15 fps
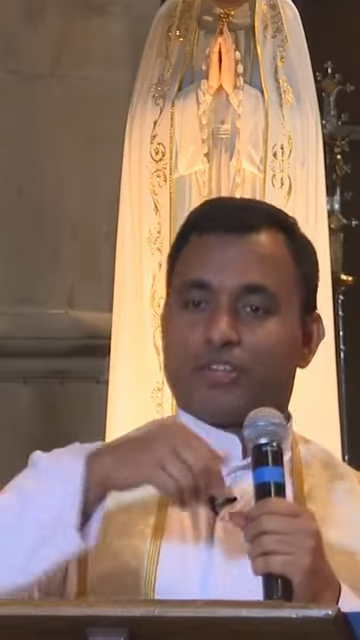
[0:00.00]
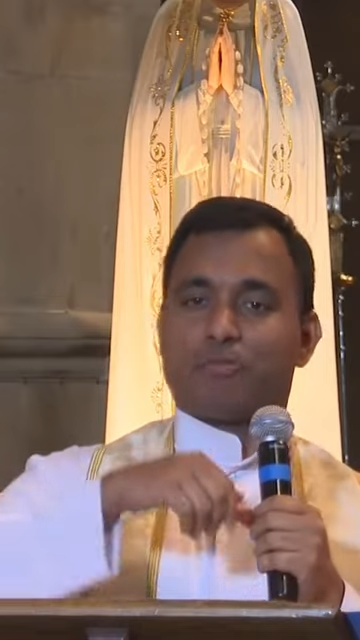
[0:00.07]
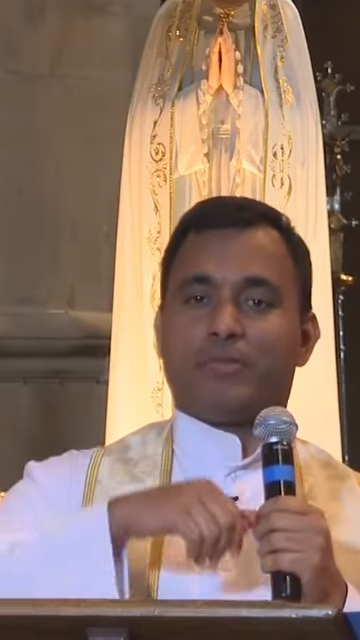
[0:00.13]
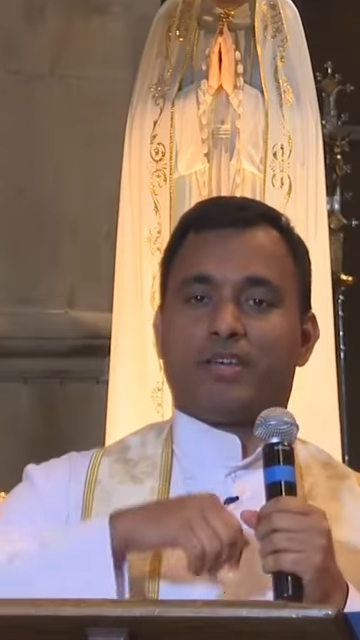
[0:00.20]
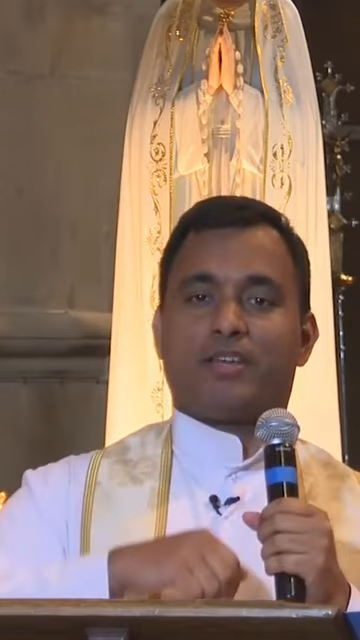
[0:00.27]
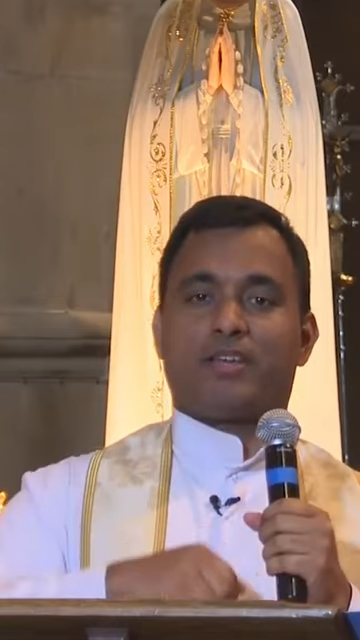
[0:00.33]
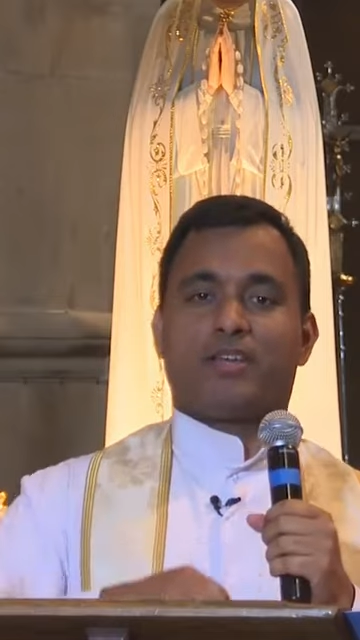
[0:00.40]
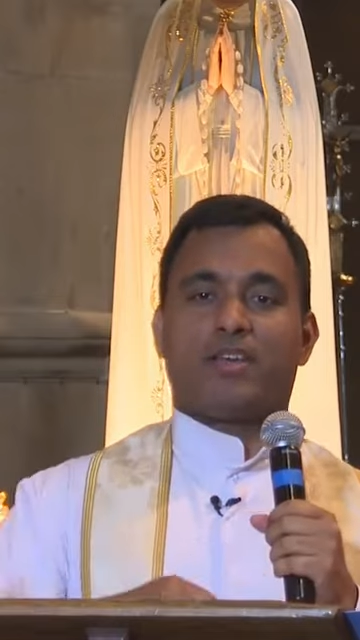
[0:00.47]
with
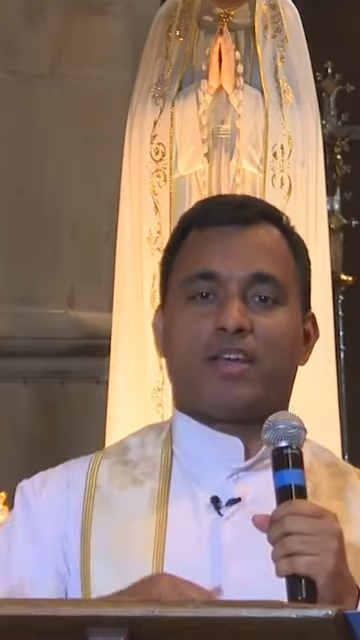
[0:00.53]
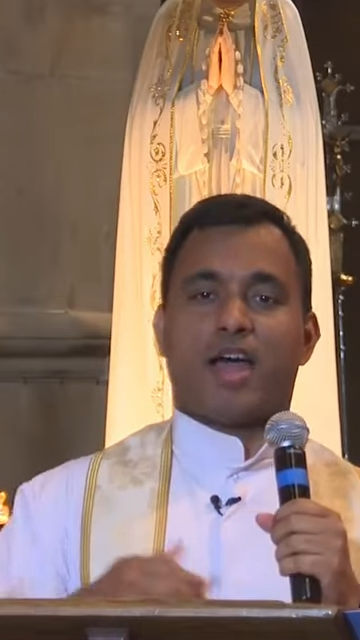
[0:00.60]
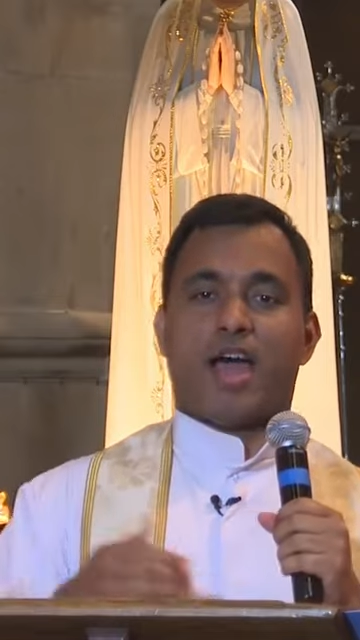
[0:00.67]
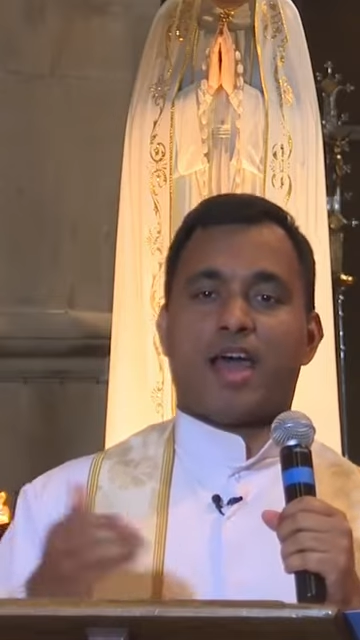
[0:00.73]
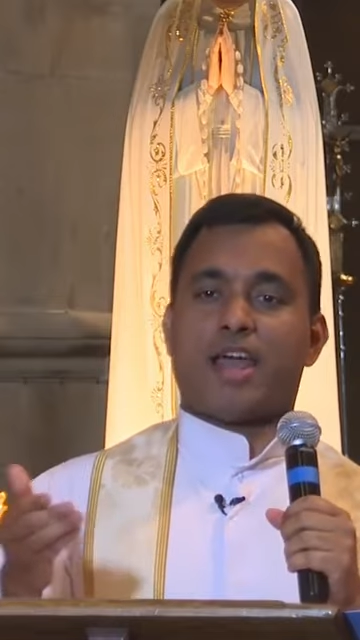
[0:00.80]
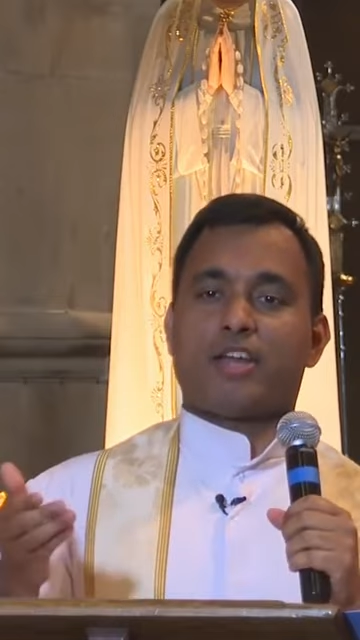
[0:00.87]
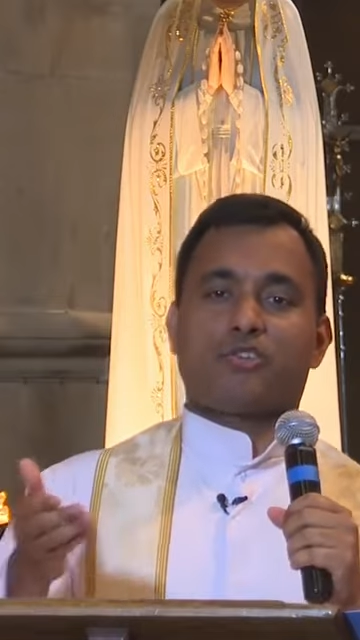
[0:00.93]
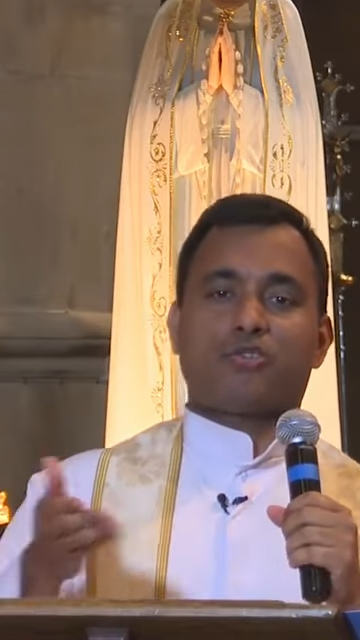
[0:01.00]
me."
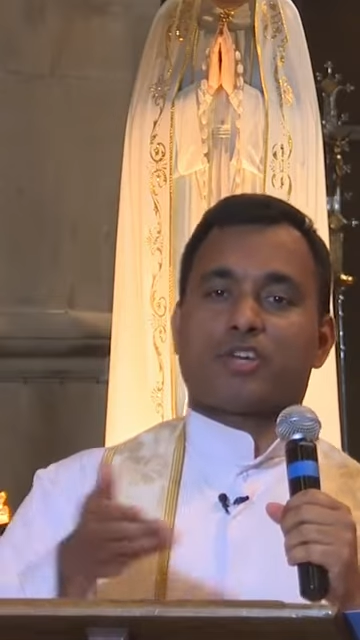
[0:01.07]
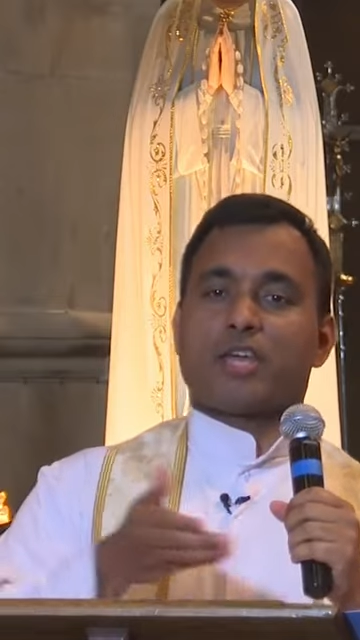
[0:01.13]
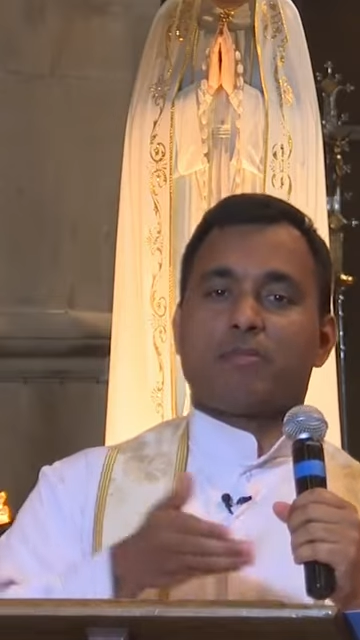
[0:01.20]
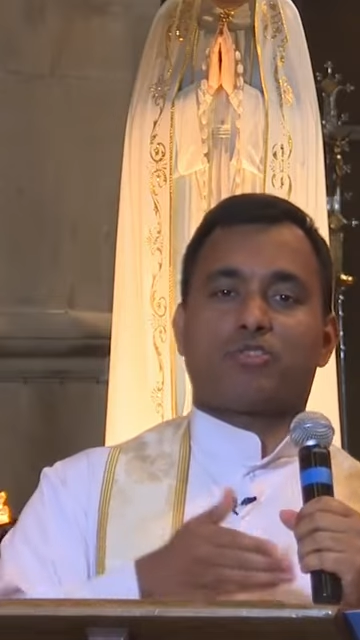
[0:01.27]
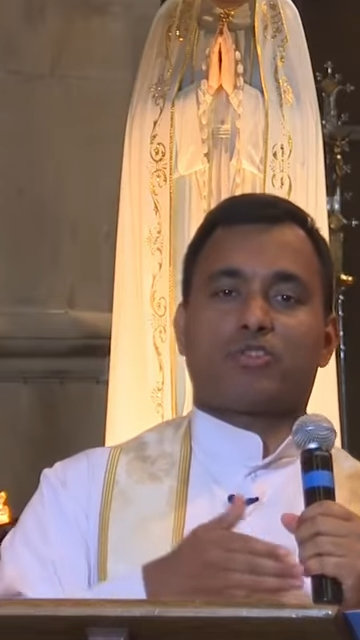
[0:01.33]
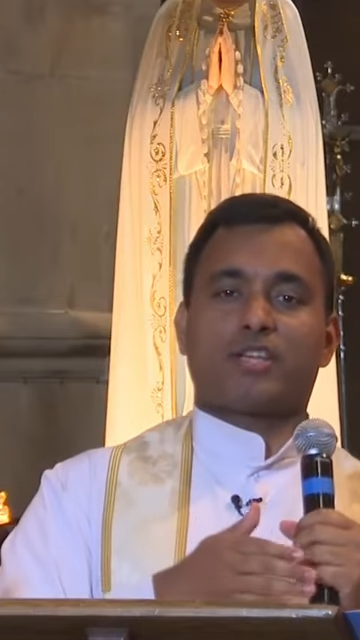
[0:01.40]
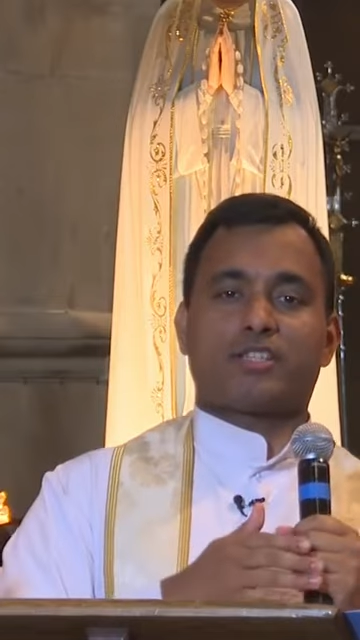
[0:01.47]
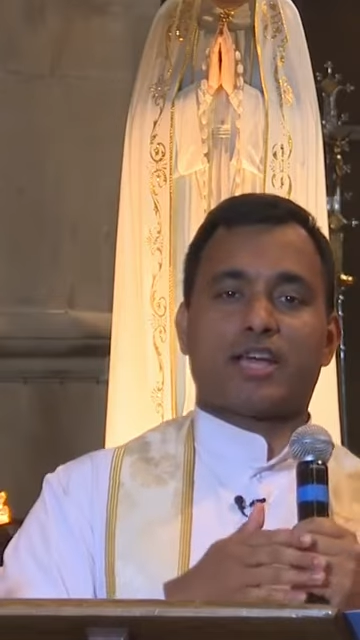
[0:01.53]
And I took
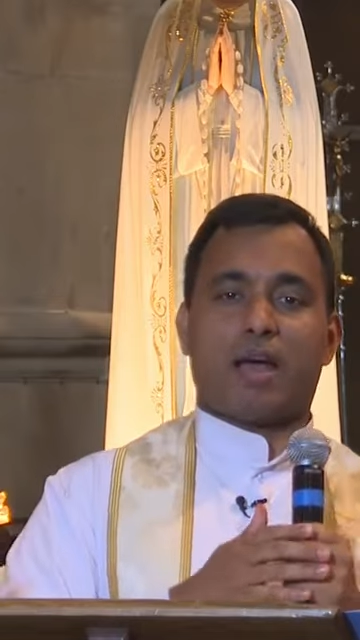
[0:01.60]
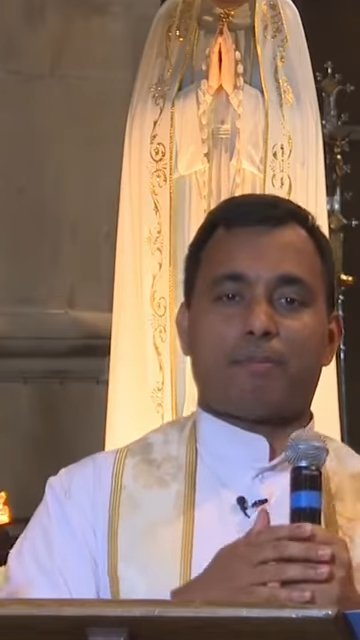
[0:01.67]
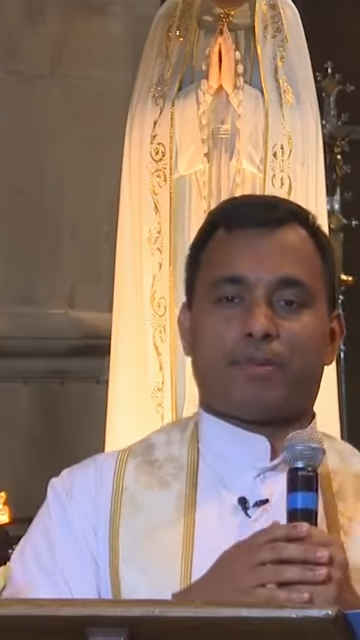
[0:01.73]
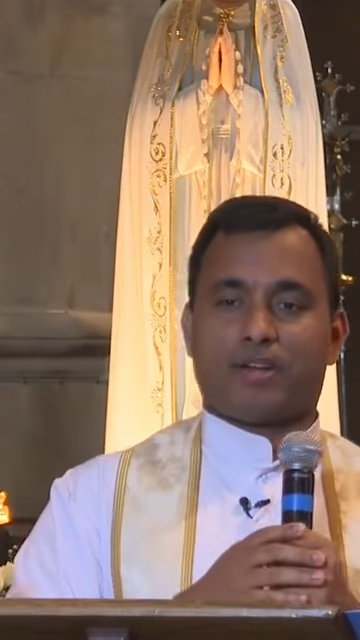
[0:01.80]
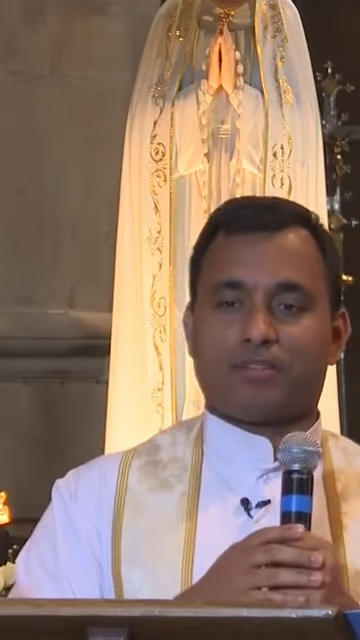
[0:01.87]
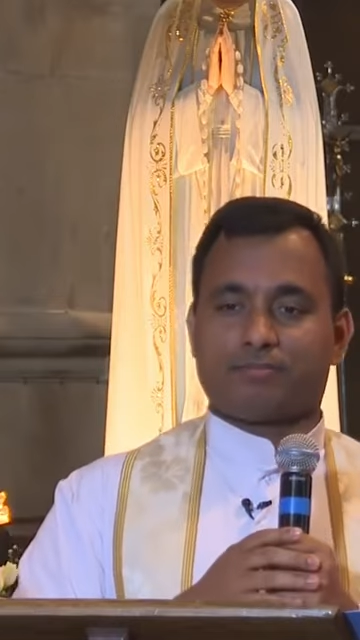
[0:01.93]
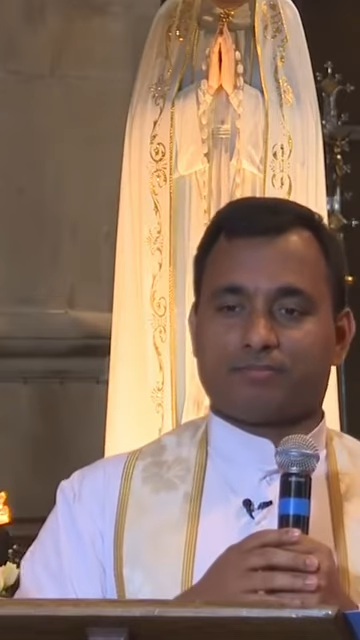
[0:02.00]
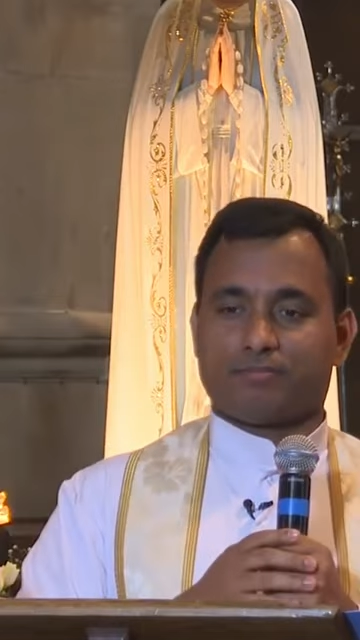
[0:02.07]
him to the chapel.